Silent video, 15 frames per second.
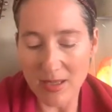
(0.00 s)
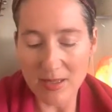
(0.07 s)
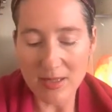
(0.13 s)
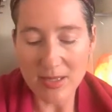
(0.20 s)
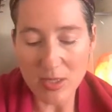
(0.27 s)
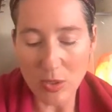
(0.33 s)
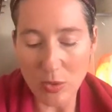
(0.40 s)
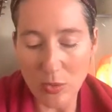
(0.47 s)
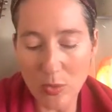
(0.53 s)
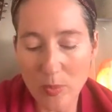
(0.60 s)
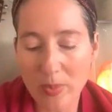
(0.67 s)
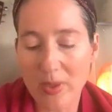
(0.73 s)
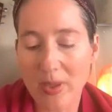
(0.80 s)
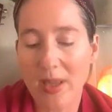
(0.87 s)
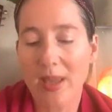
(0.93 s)
scoop
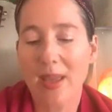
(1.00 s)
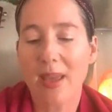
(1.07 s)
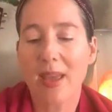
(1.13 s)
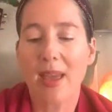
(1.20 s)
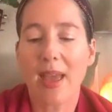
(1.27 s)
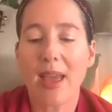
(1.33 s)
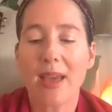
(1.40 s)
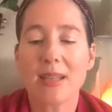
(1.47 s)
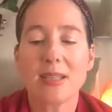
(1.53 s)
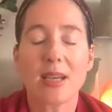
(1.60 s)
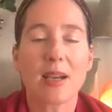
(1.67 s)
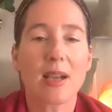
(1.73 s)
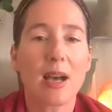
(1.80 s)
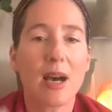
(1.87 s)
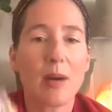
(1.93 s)
and
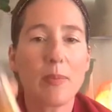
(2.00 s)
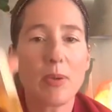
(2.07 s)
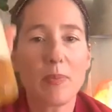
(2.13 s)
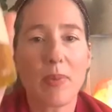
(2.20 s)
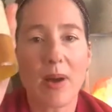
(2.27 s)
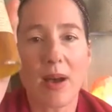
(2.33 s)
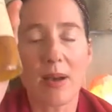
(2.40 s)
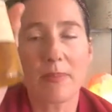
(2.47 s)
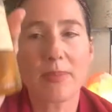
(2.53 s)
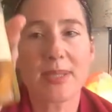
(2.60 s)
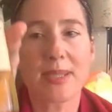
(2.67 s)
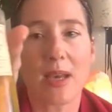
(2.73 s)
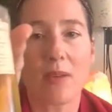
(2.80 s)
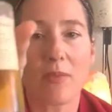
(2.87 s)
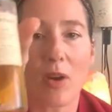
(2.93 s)
a couple
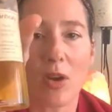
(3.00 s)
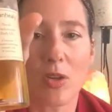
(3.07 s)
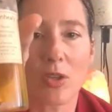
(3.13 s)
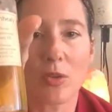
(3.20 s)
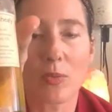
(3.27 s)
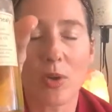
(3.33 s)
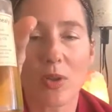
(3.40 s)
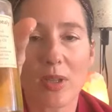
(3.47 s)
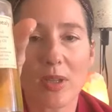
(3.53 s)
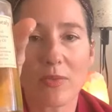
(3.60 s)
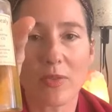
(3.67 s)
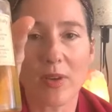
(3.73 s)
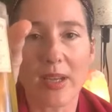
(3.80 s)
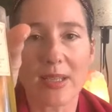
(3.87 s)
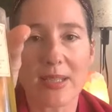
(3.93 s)
pumps of our neroli
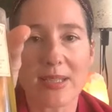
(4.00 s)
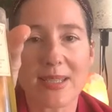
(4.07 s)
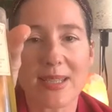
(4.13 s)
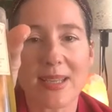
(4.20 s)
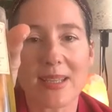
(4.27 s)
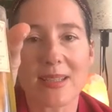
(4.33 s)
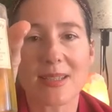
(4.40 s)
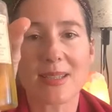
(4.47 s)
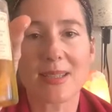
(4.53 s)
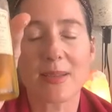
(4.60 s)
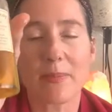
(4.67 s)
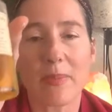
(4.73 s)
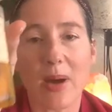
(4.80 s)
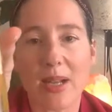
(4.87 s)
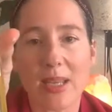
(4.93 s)
frankincense
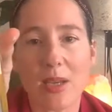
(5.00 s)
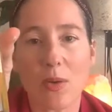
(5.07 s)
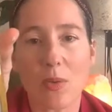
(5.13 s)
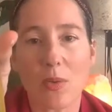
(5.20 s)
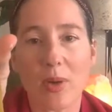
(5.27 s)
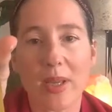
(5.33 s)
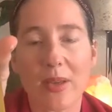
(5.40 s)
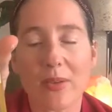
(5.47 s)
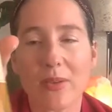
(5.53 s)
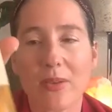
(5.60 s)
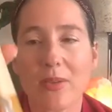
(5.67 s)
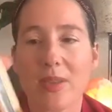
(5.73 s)
body oil.